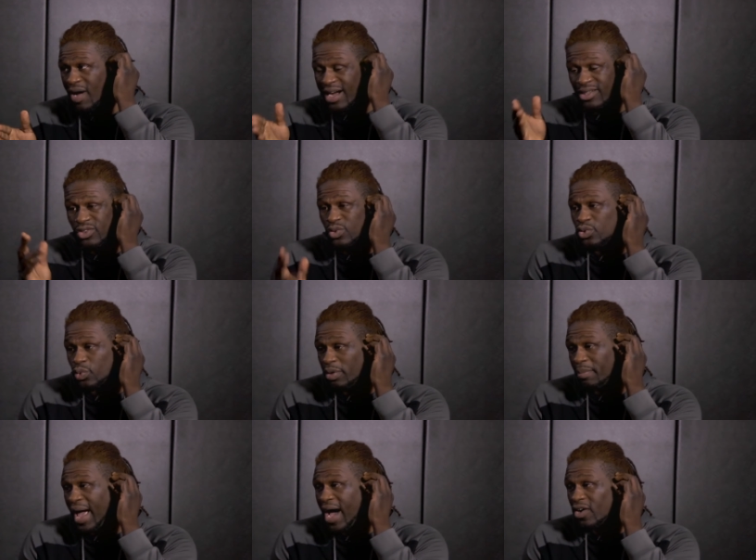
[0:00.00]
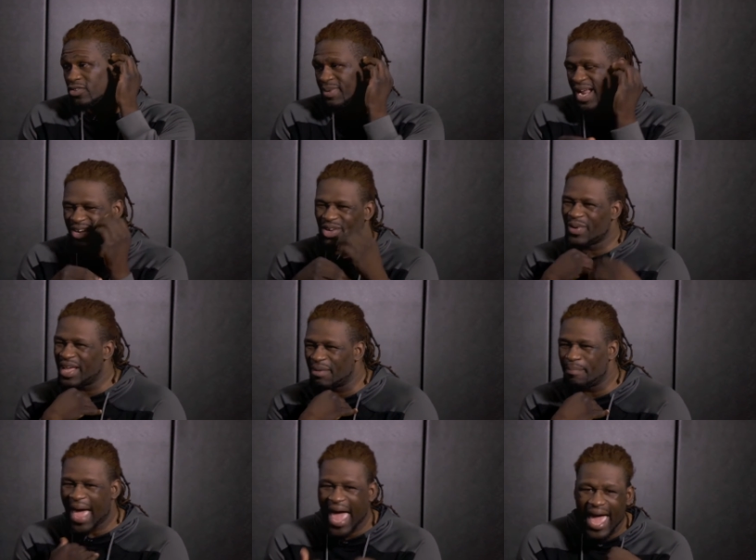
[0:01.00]
I can do 3 miles, but I can go hit a
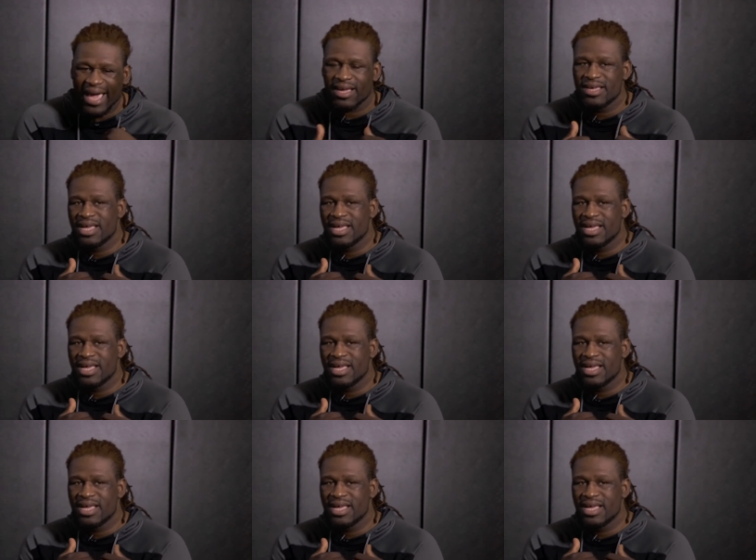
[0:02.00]
bag.